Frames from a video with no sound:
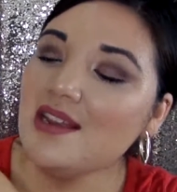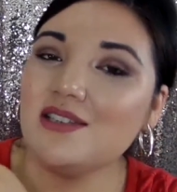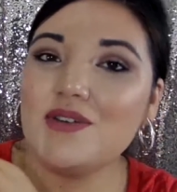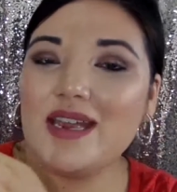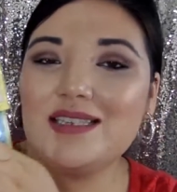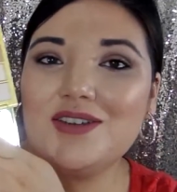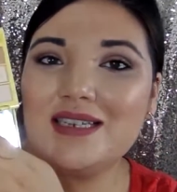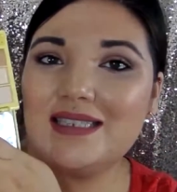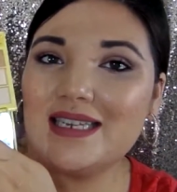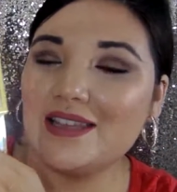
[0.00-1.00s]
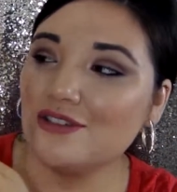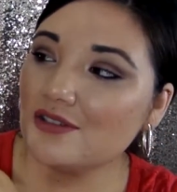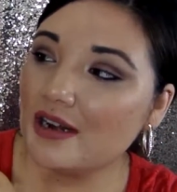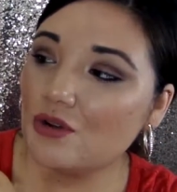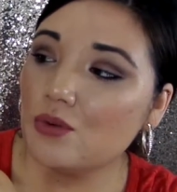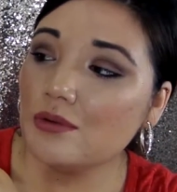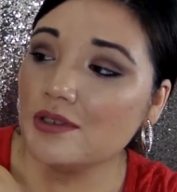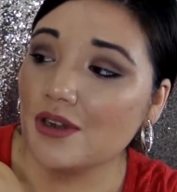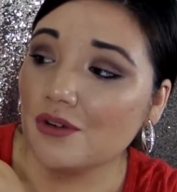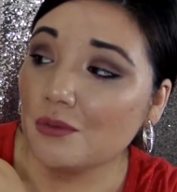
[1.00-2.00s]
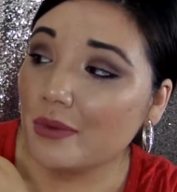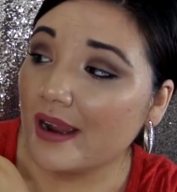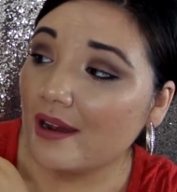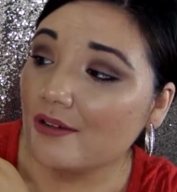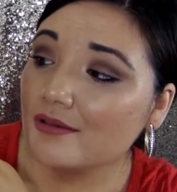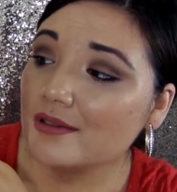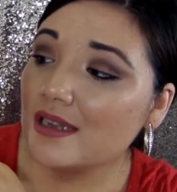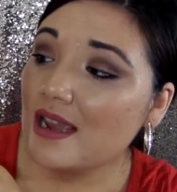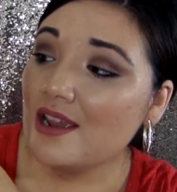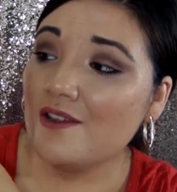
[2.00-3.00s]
So as you can see, there's a lot of cool tone browns,